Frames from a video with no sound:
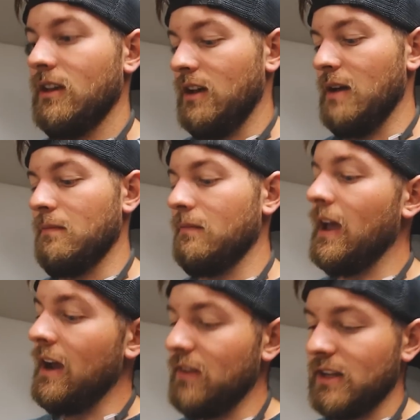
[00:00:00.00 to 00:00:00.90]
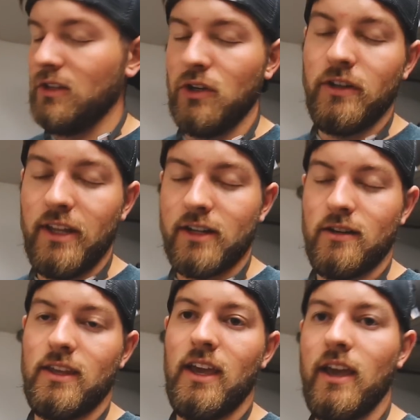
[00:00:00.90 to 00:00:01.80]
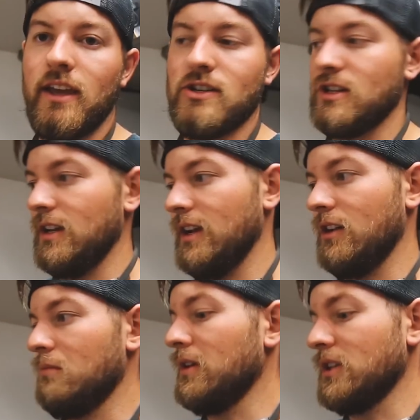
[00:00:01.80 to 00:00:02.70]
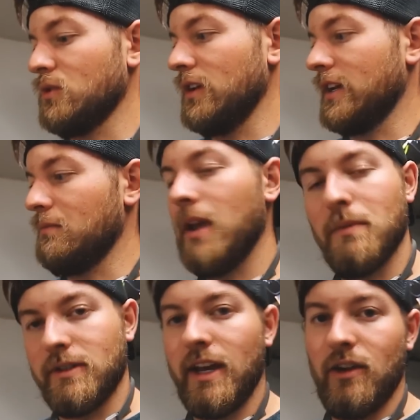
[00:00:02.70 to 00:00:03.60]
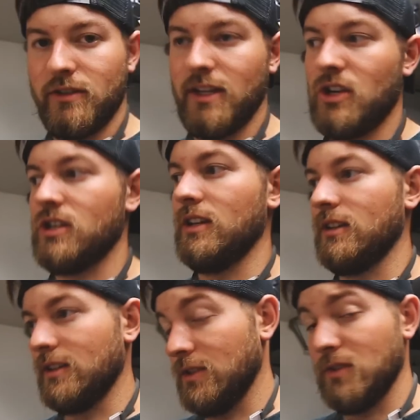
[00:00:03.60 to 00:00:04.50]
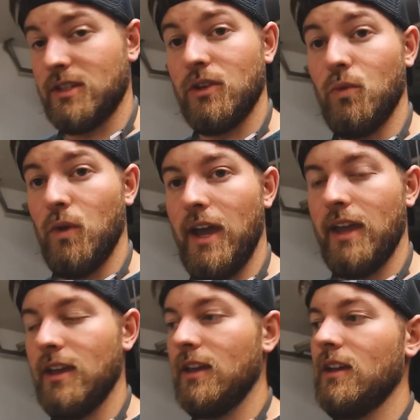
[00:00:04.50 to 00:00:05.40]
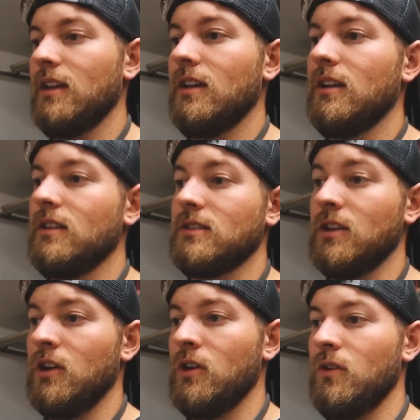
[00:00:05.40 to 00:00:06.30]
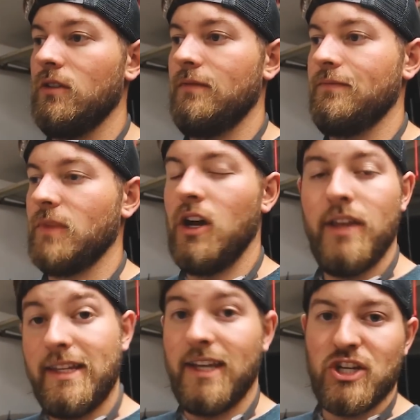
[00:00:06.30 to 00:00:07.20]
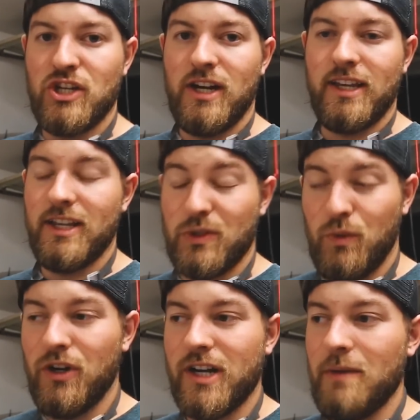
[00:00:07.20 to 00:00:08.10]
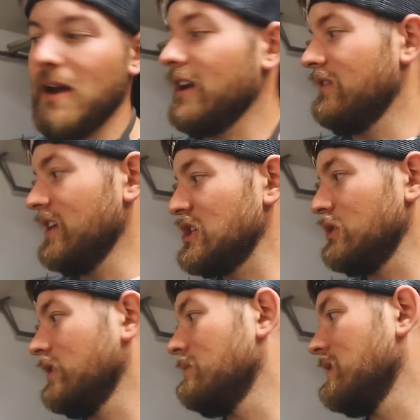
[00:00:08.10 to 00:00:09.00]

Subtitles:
I have like a little nick on the edge and a place where like a paper towel touched it because it was still wet. So all that texture, I guess, will come out eventually,